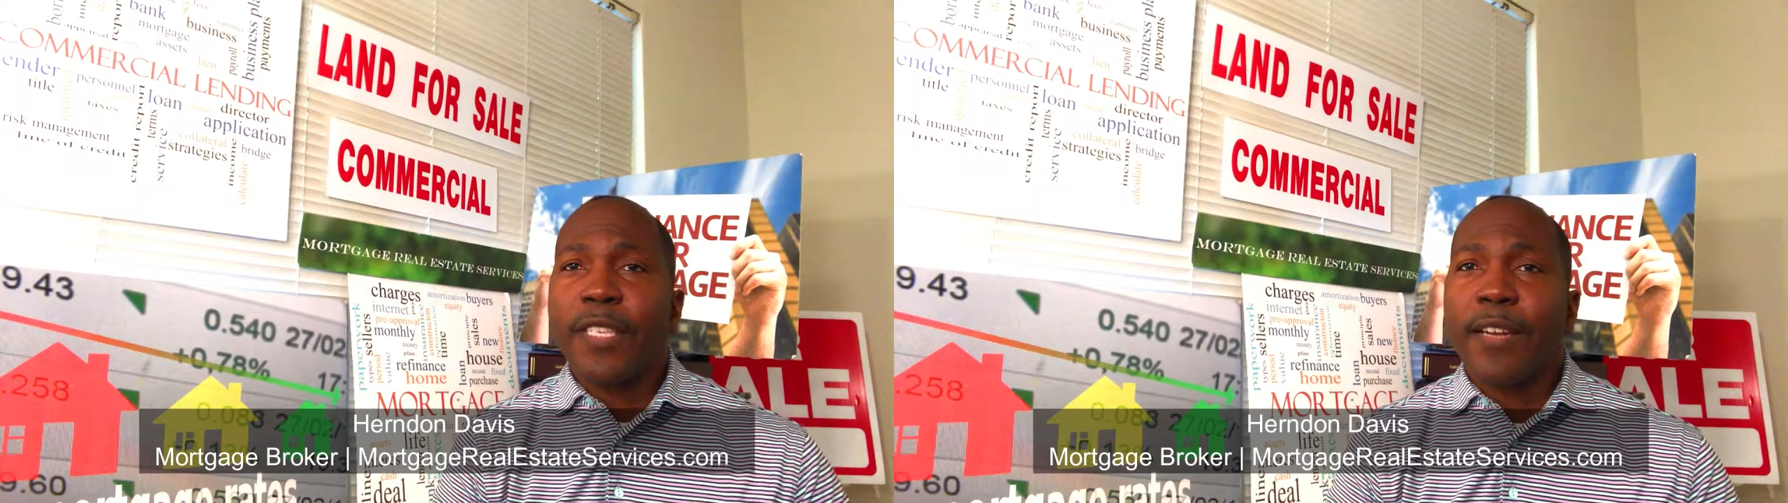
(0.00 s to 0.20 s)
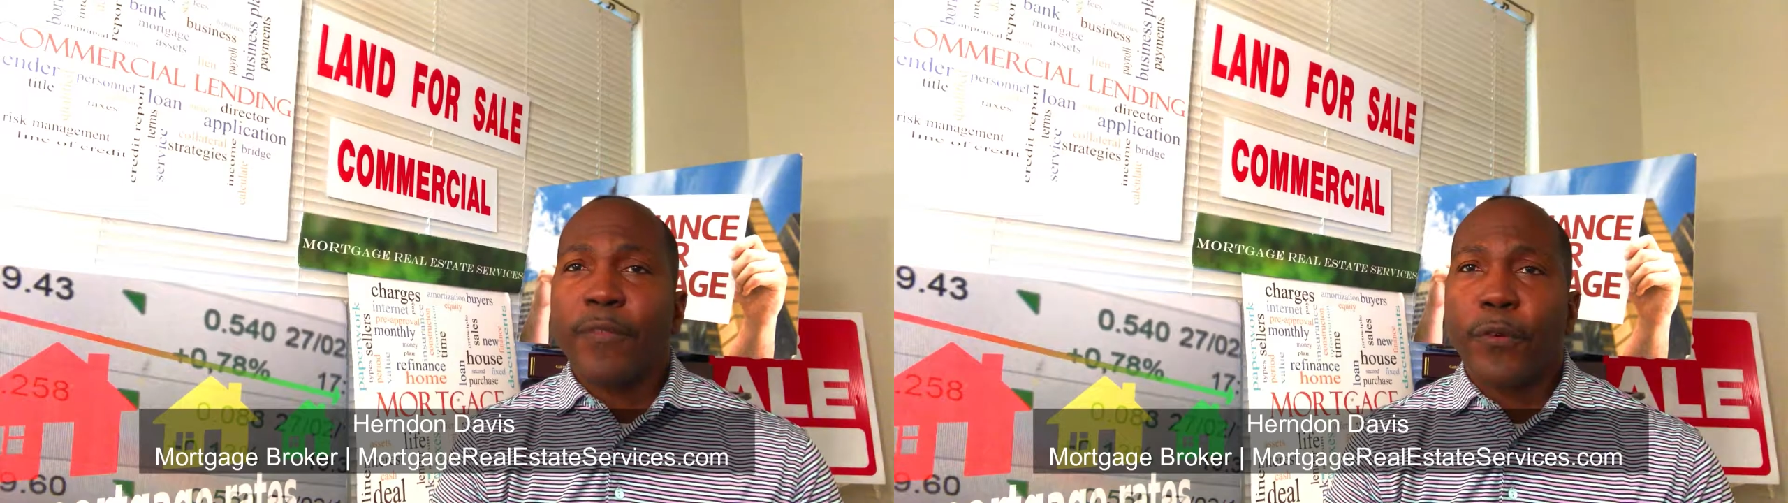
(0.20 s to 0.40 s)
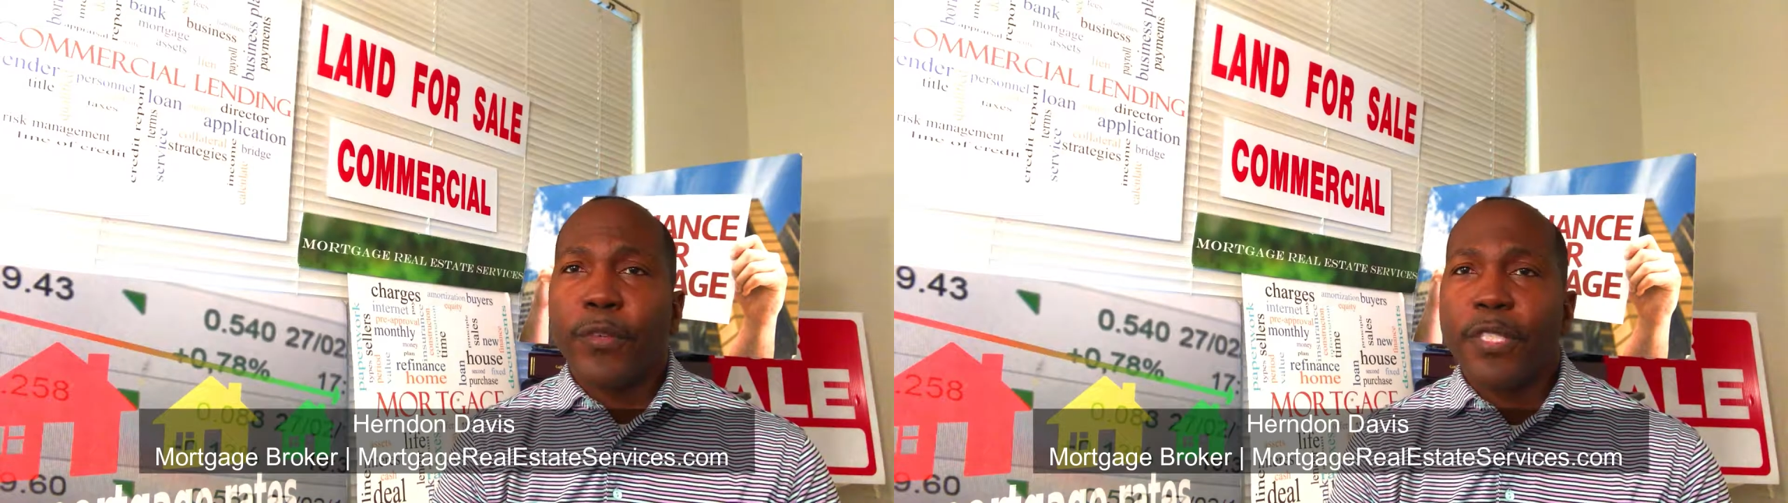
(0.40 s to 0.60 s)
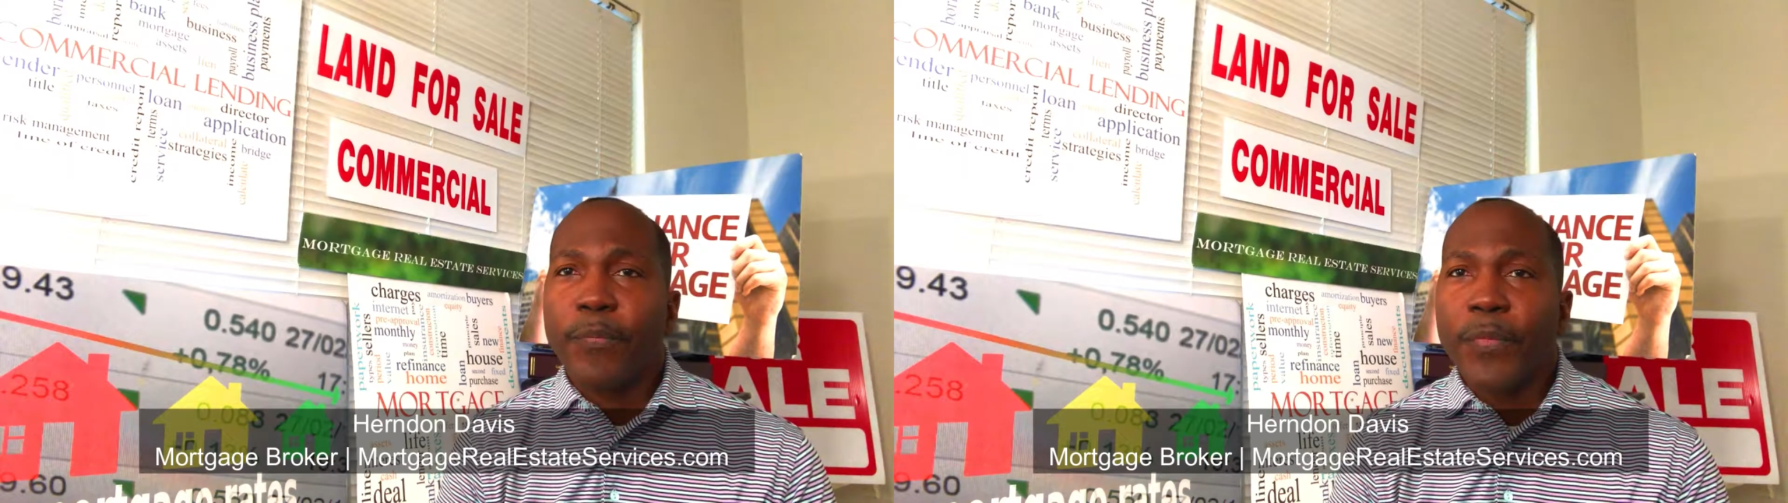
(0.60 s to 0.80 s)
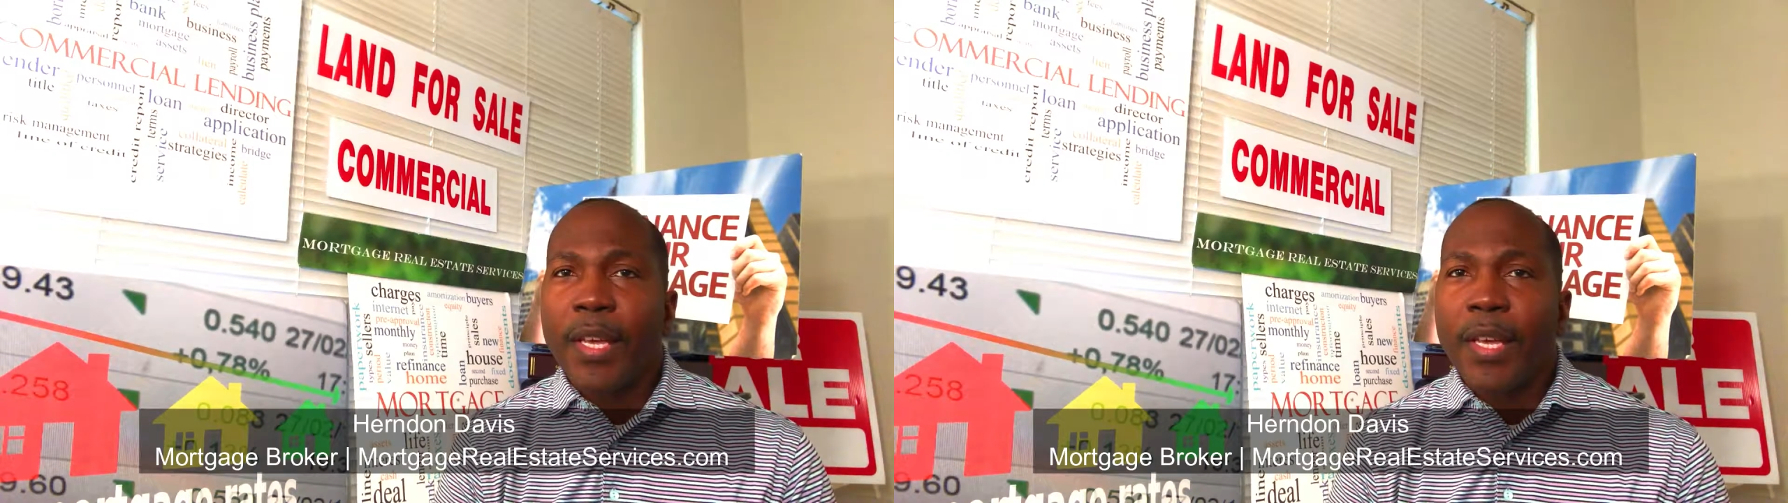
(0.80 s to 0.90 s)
side first.